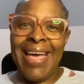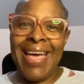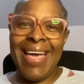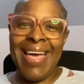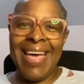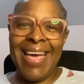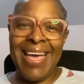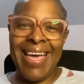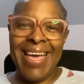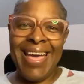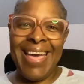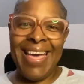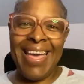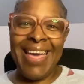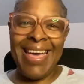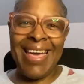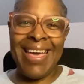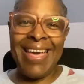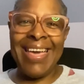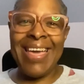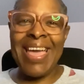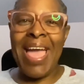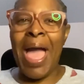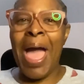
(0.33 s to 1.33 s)

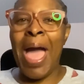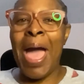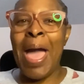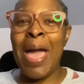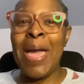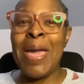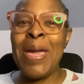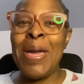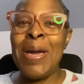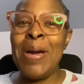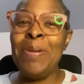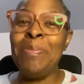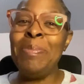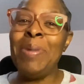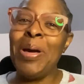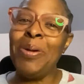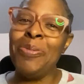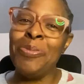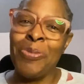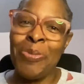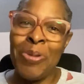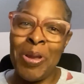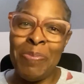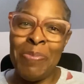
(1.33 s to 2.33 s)
Hey, I am
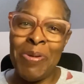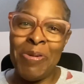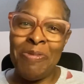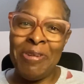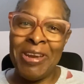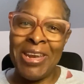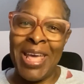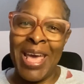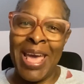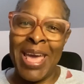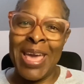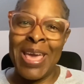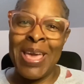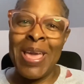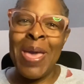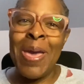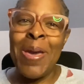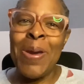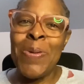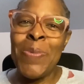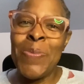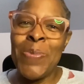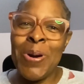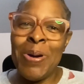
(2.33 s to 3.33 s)
Reba Renee.
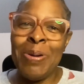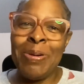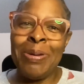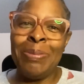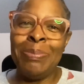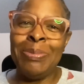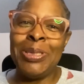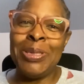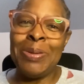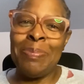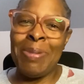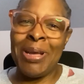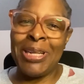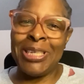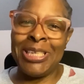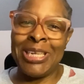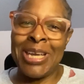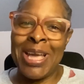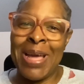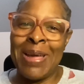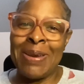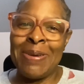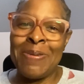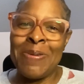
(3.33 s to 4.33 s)
Welcome to my
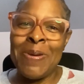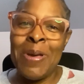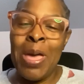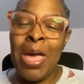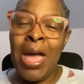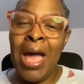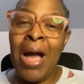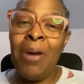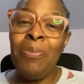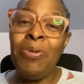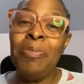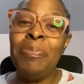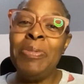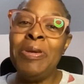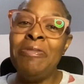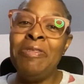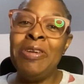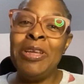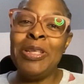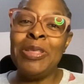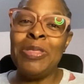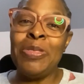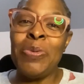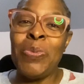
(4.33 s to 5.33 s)
channel. I will be
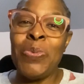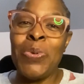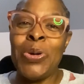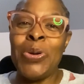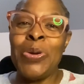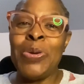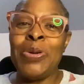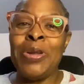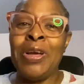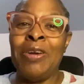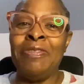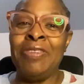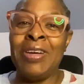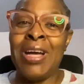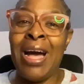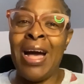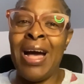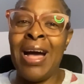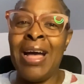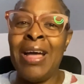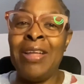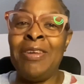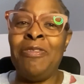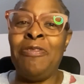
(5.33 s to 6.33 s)
reading the Word of
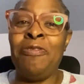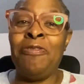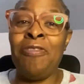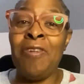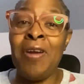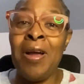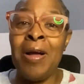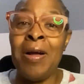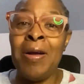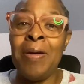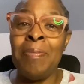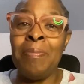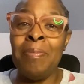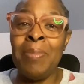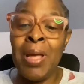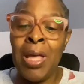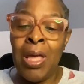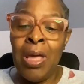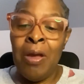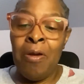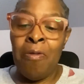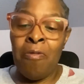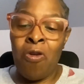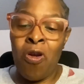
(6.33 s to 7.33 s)
God from
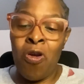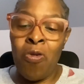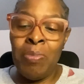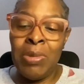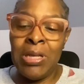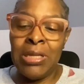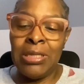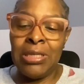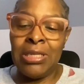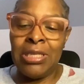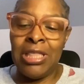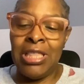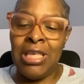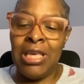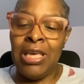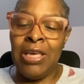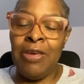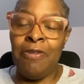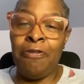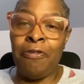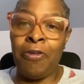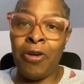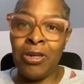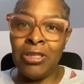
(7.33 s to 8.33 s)
Romans,
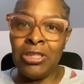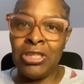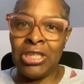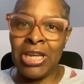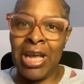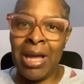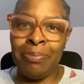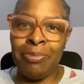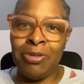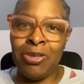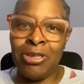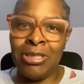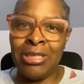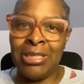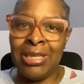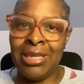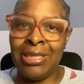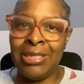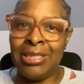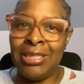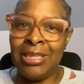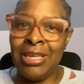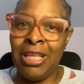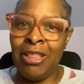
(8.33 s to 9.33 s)
the first chapter,
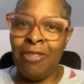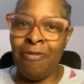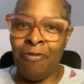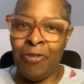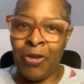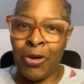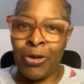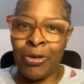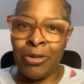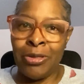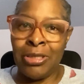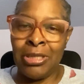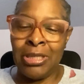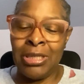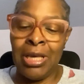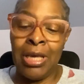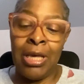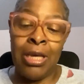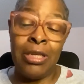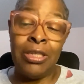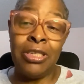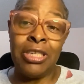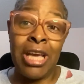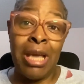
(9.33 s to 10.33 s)
16th verse,
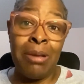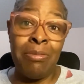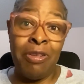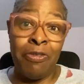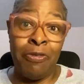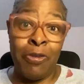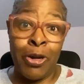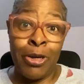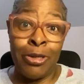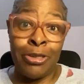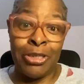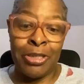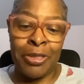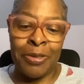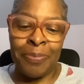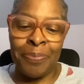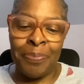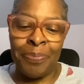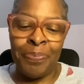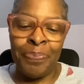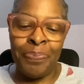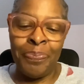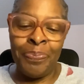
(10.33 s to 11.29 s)
King James Version.